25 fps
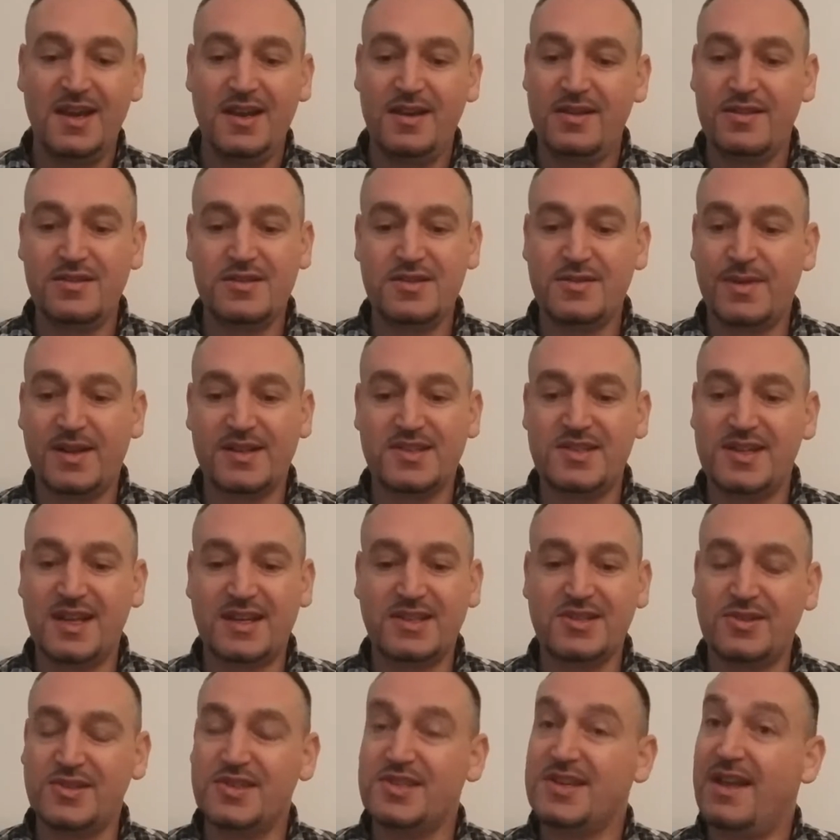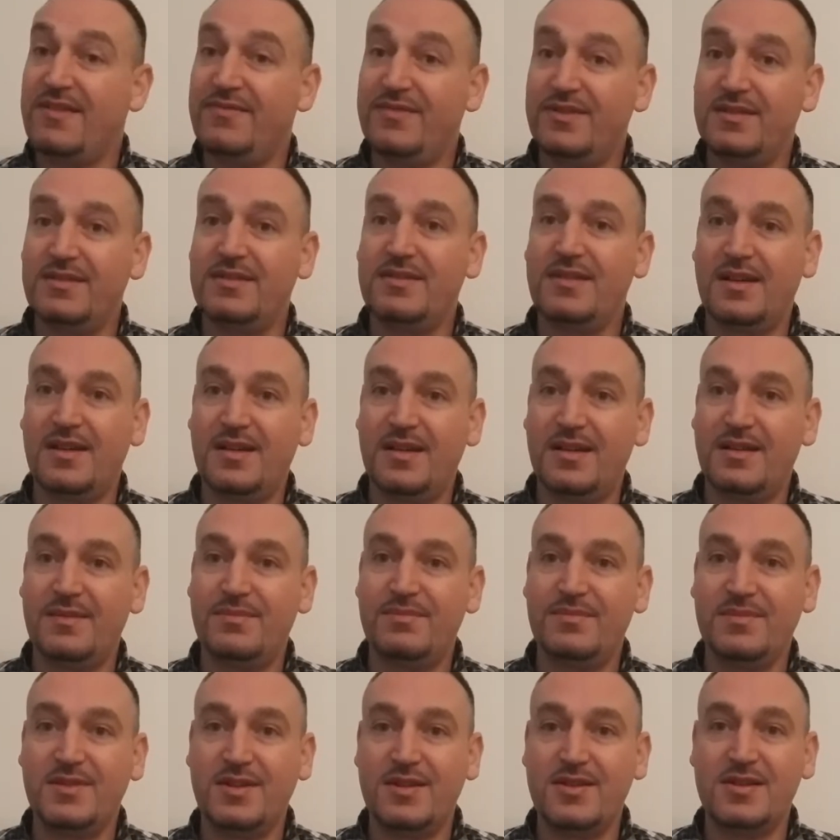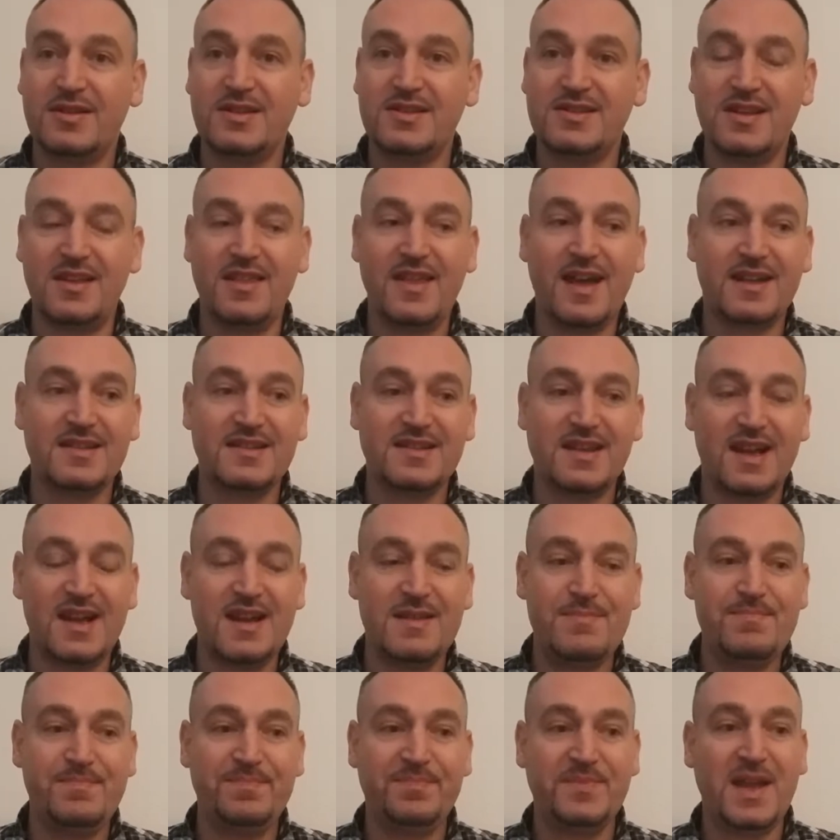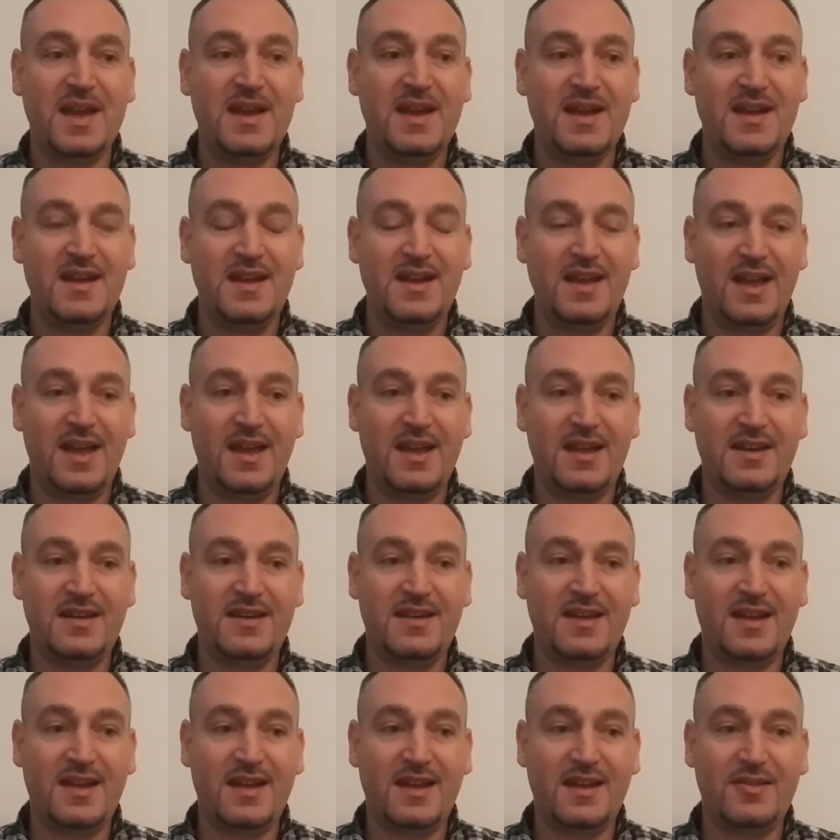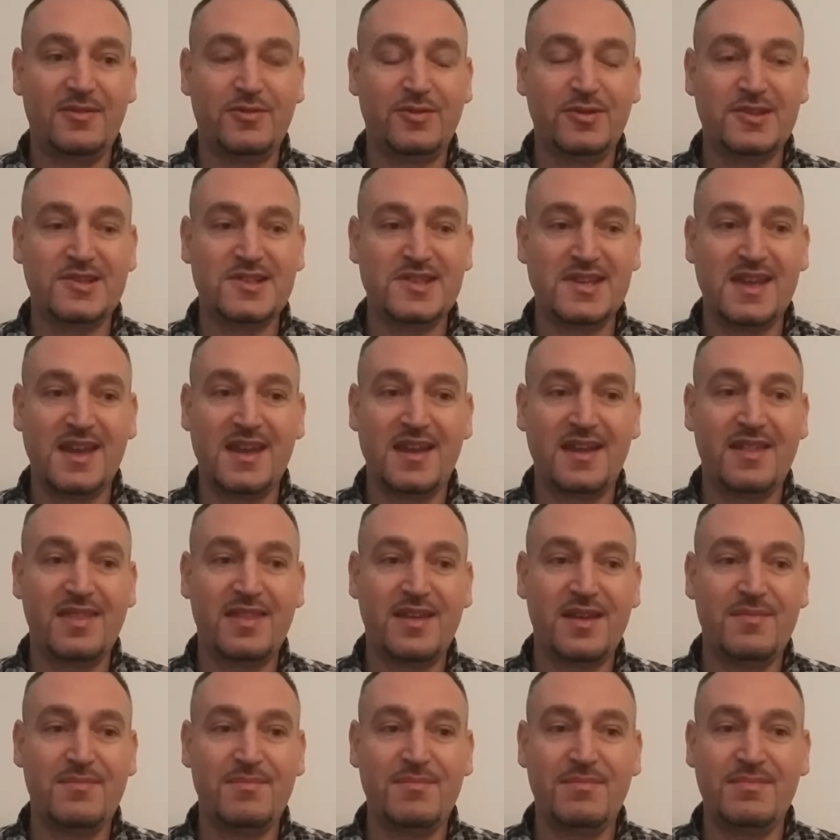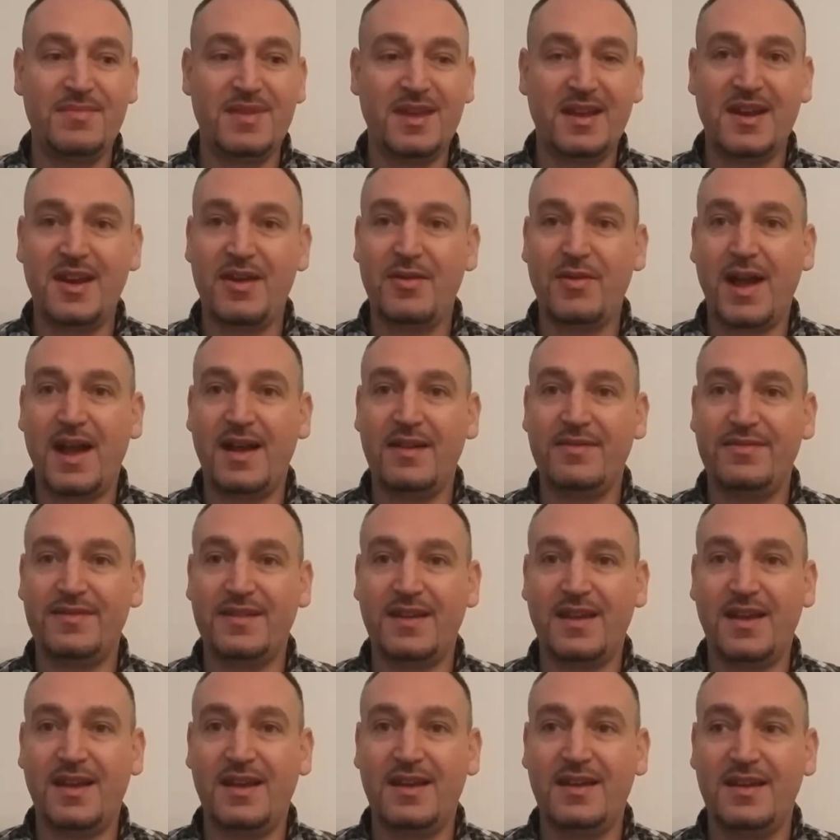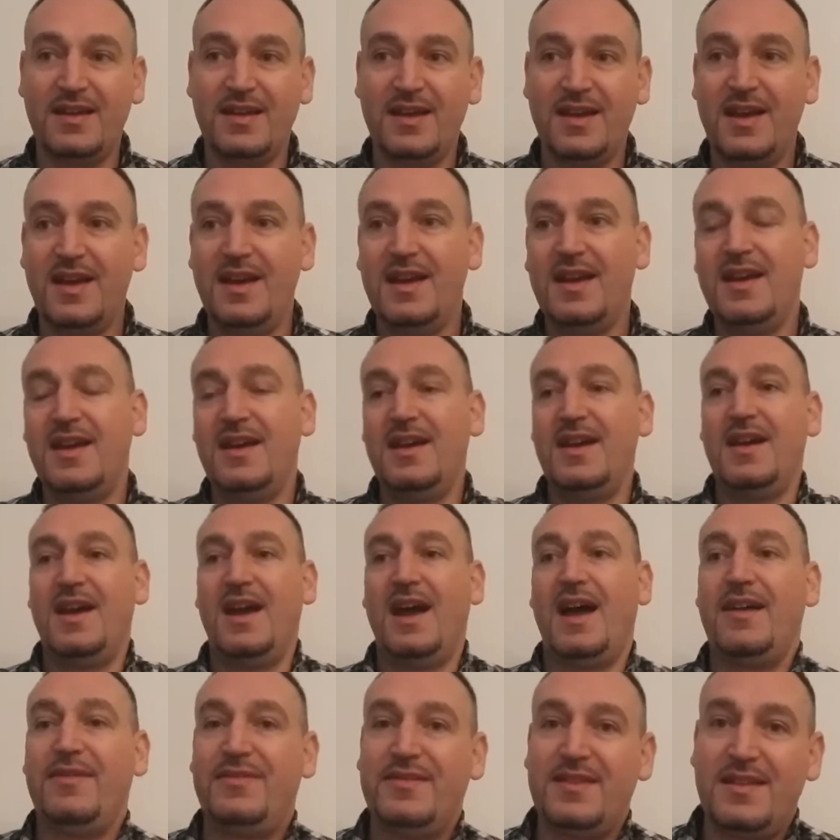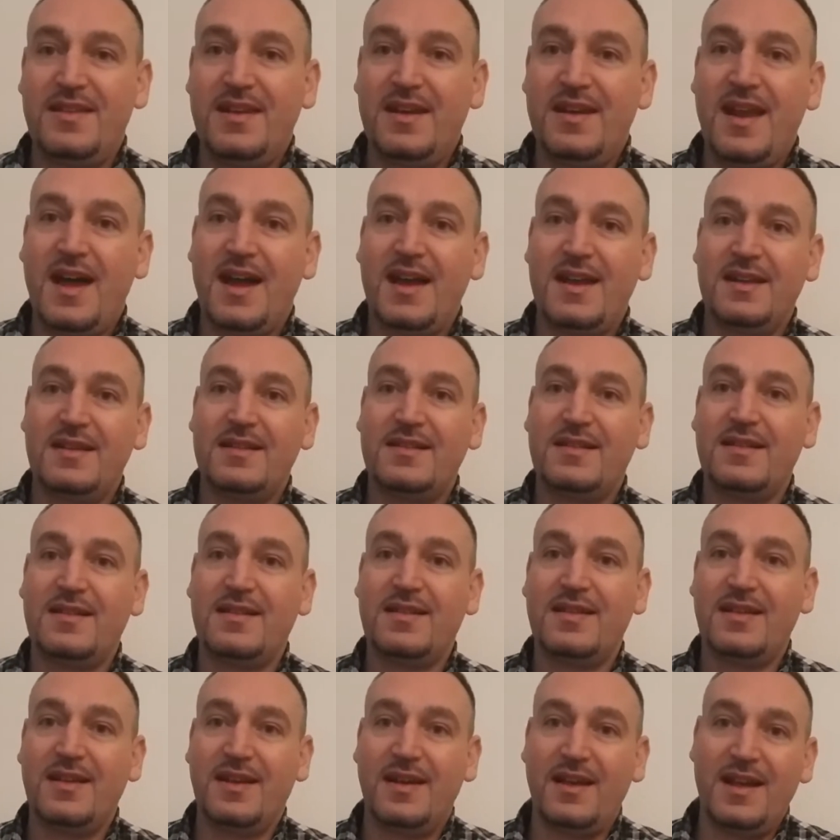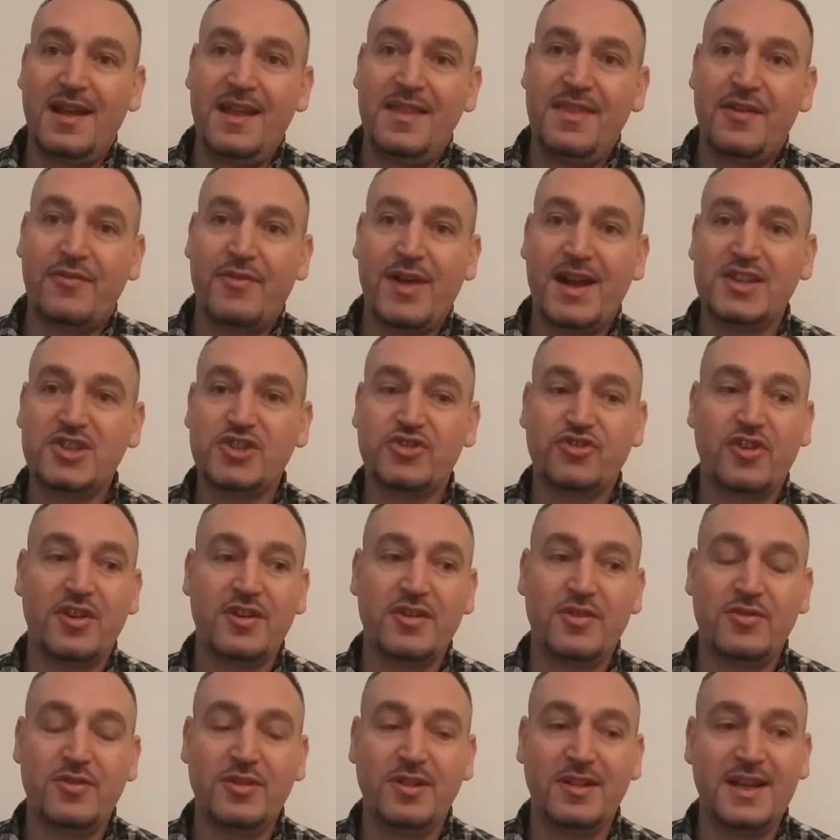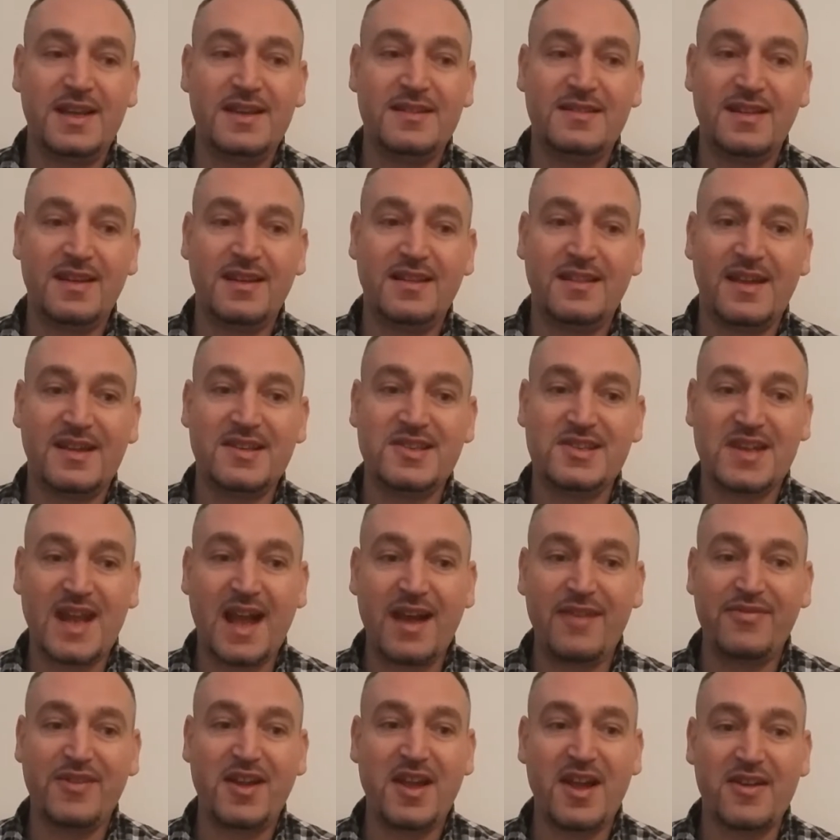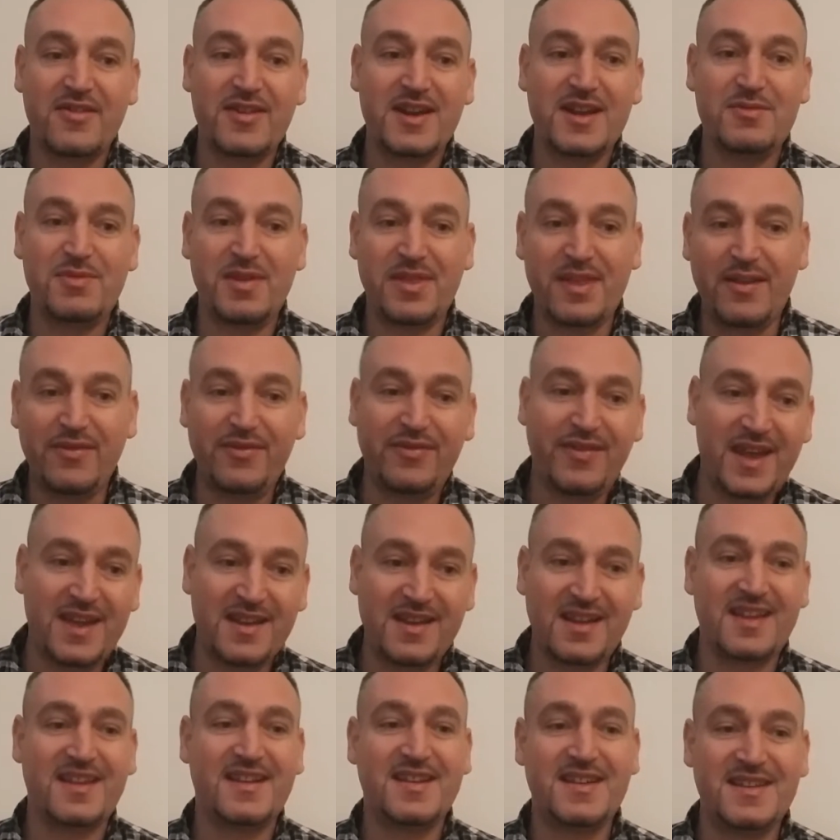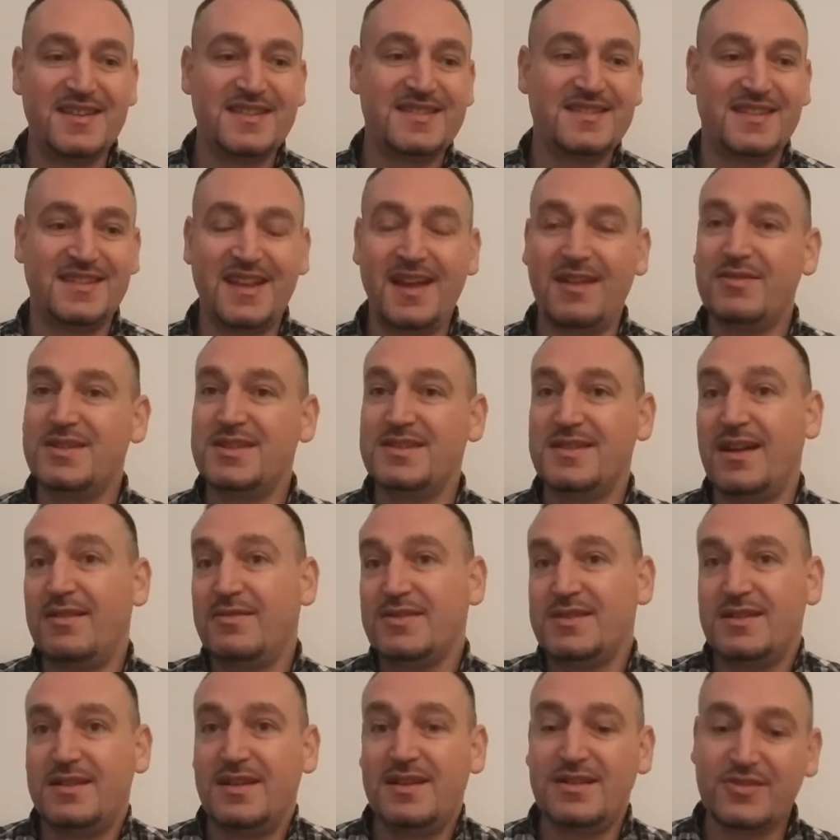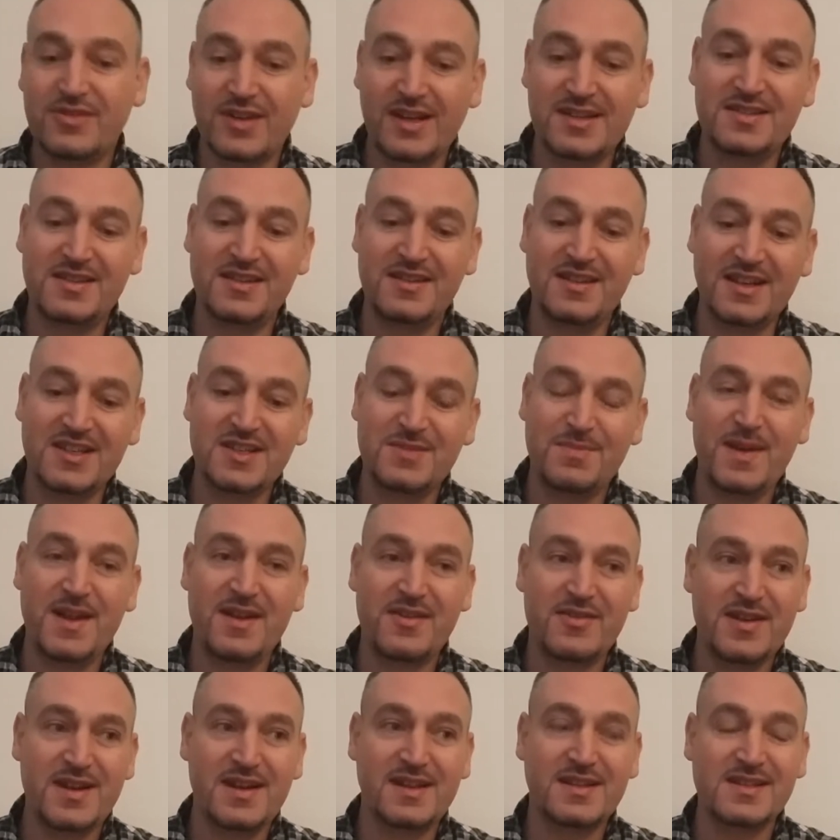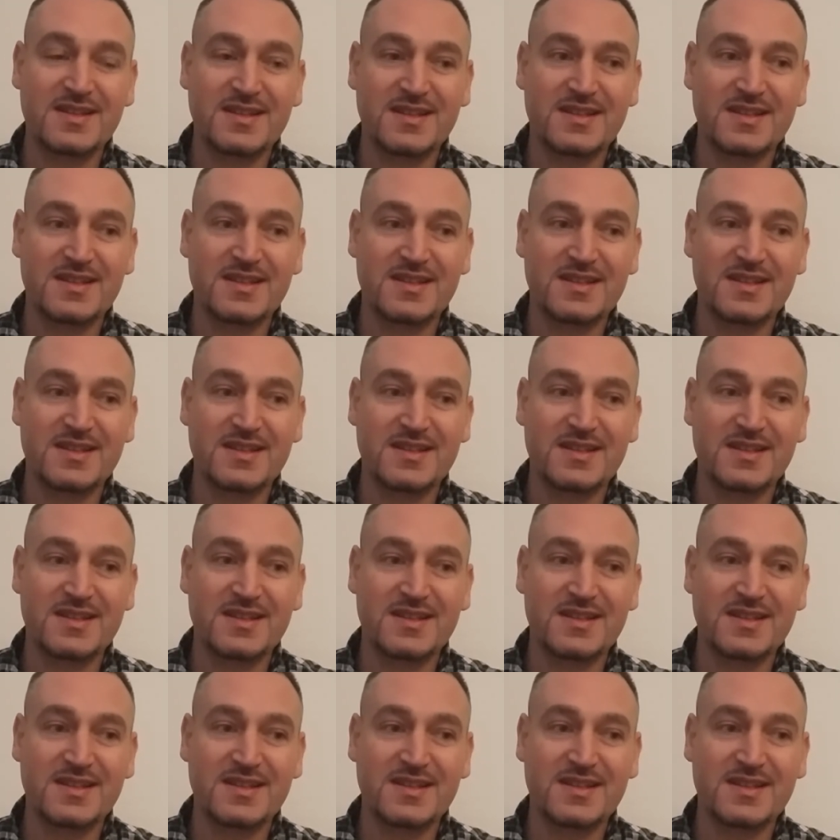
There was about 6 or 7 cooks at that time, and all seeing them, you know, after the night in the restaurant, all eating their staff curry with their fingers, and that was an interesting experience.